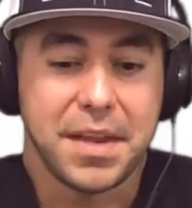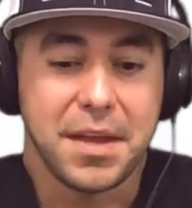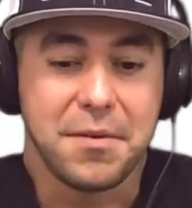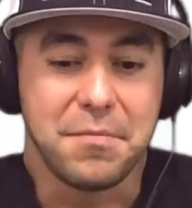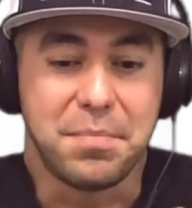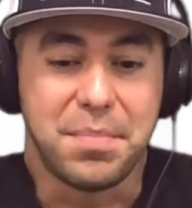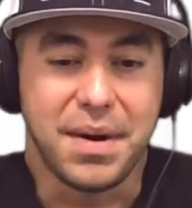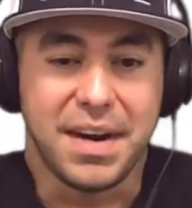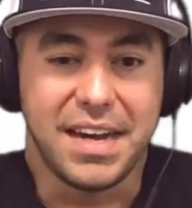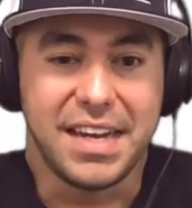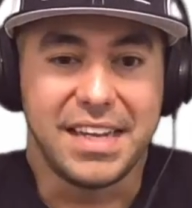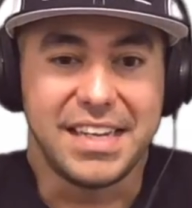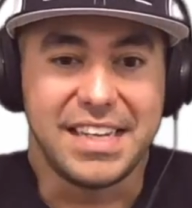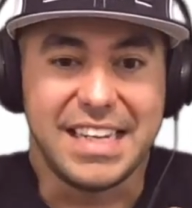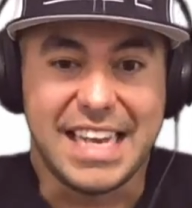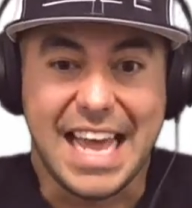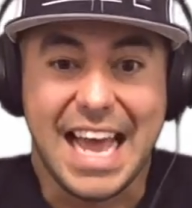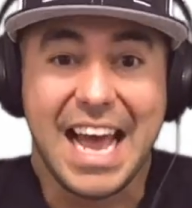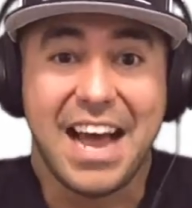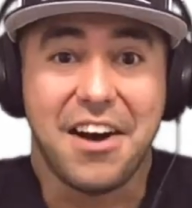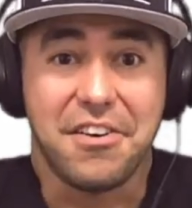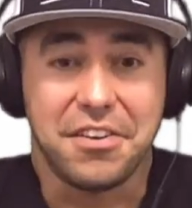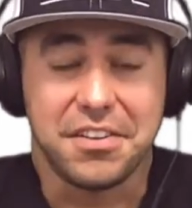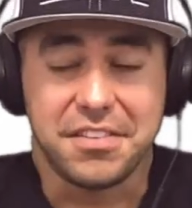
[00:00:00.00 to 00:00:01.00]
But
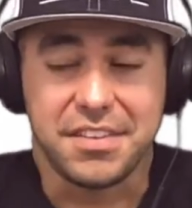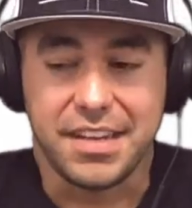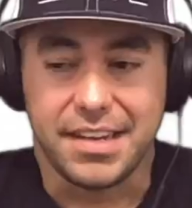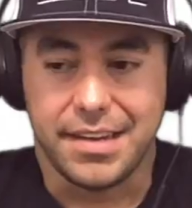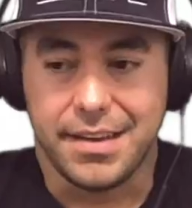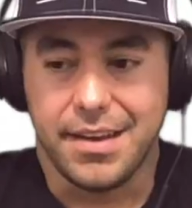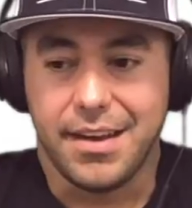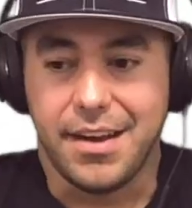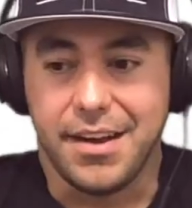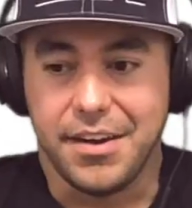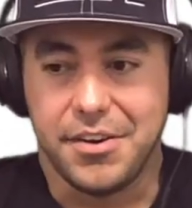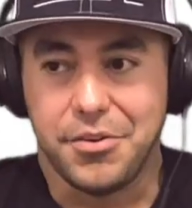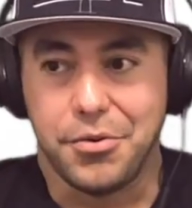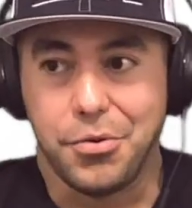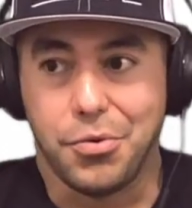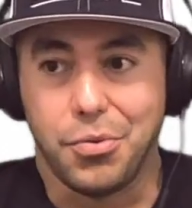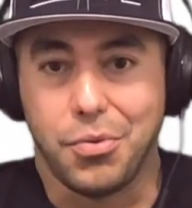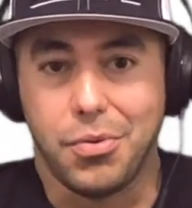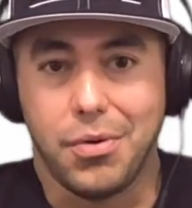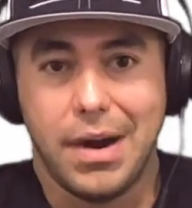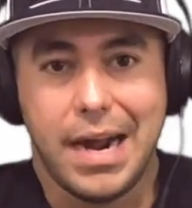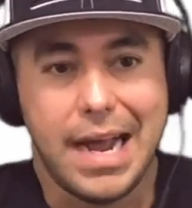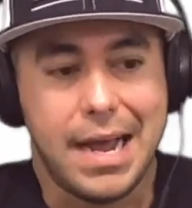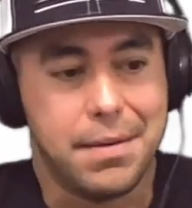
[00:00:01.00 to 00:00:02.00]
now it's like, oh
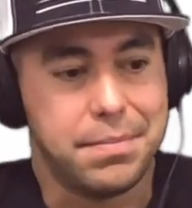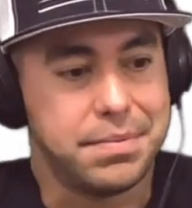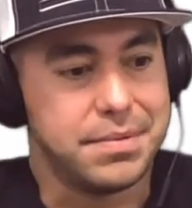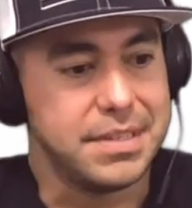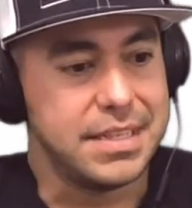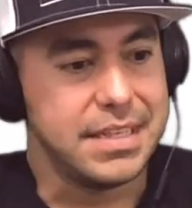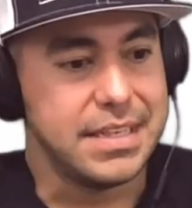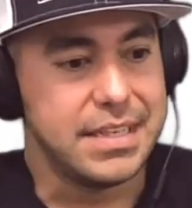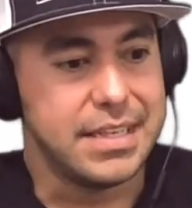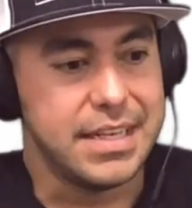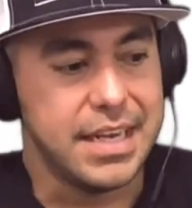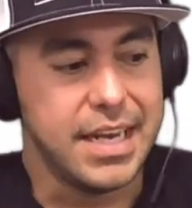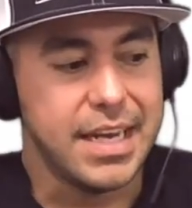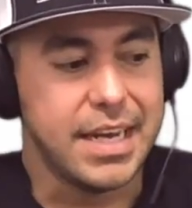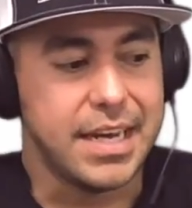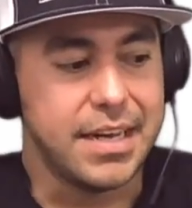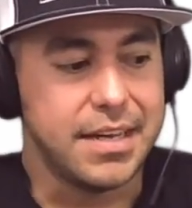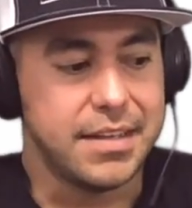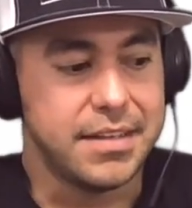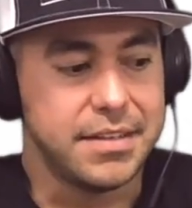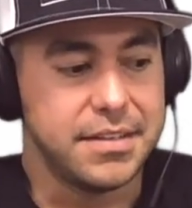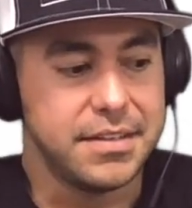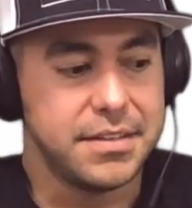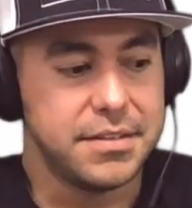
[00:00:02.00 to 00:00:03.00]
crap, like,
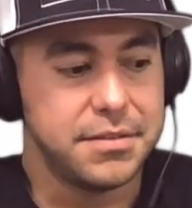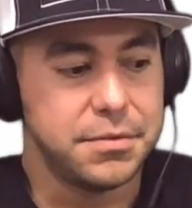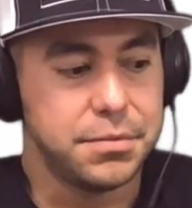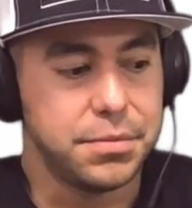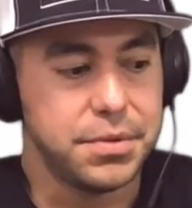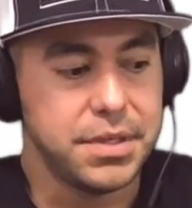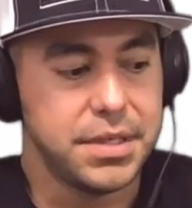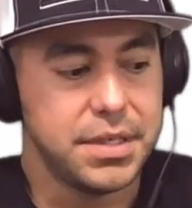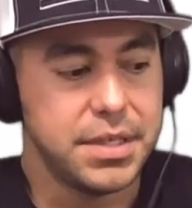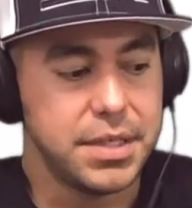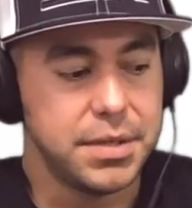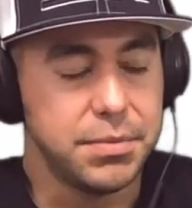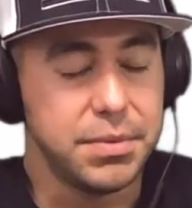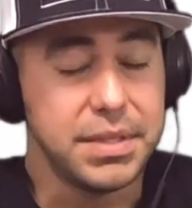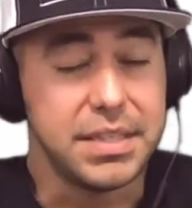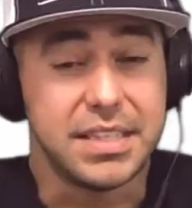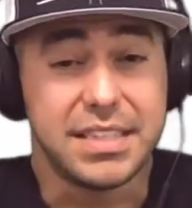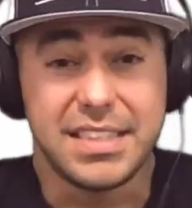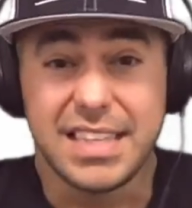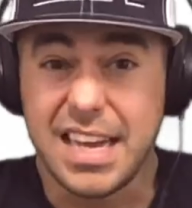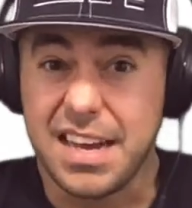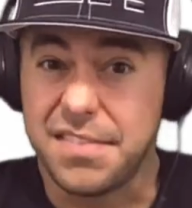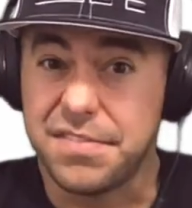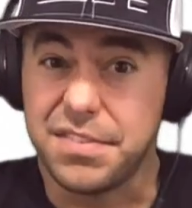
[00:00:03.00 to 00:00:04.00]
yeah, we
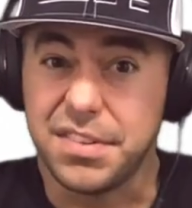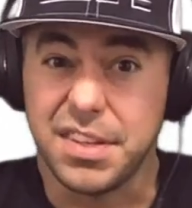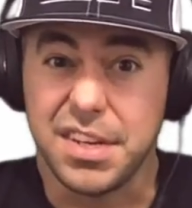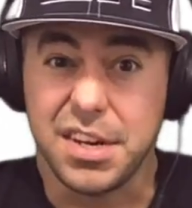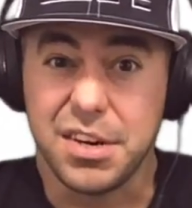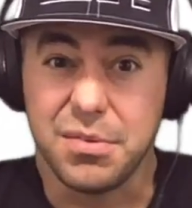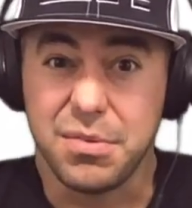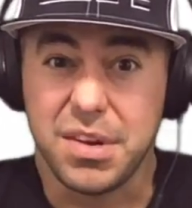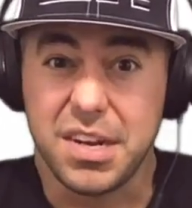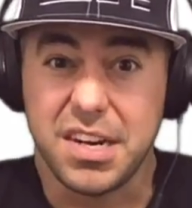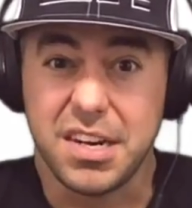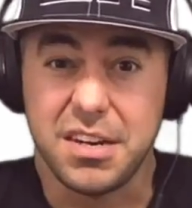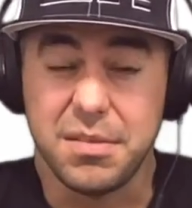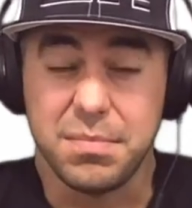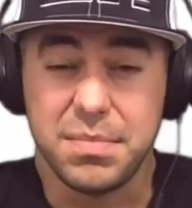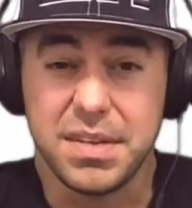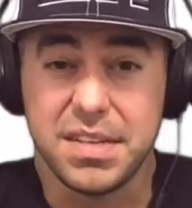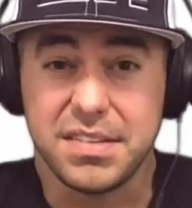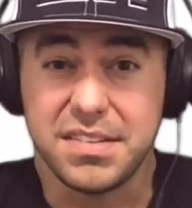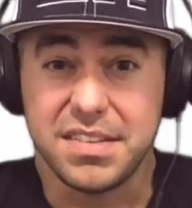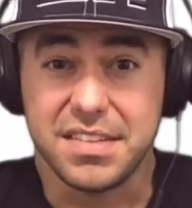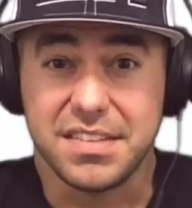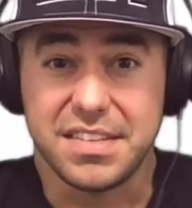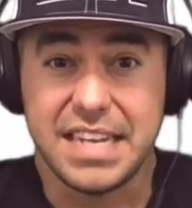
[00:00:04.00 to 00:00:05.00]
definitely are running a
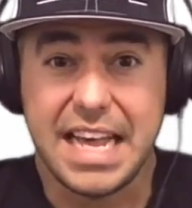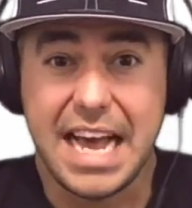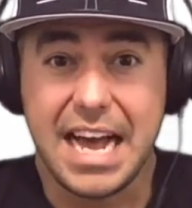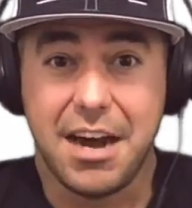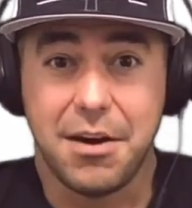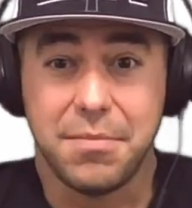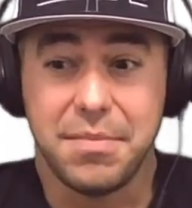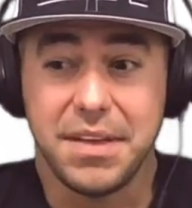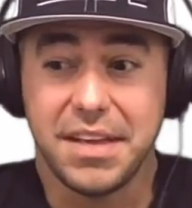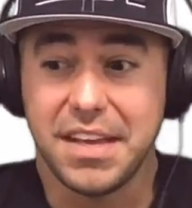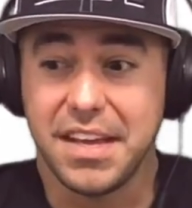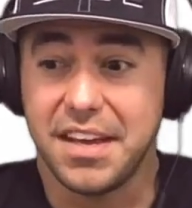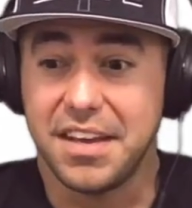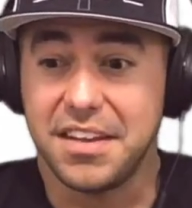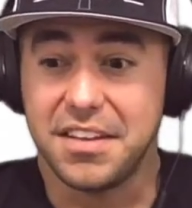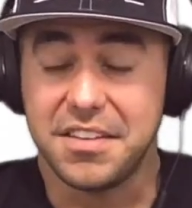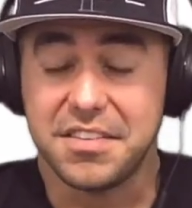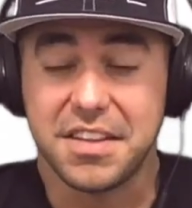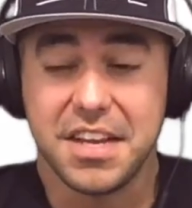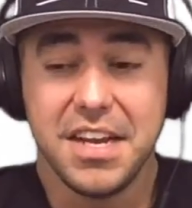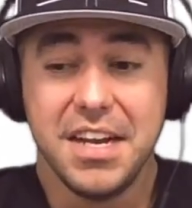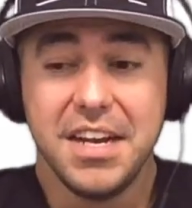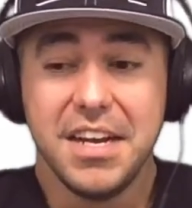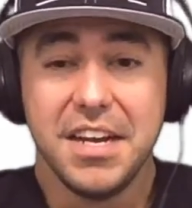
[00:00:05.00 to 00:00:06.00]
business now
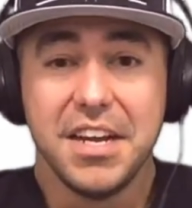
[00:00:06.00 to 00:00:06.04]
because,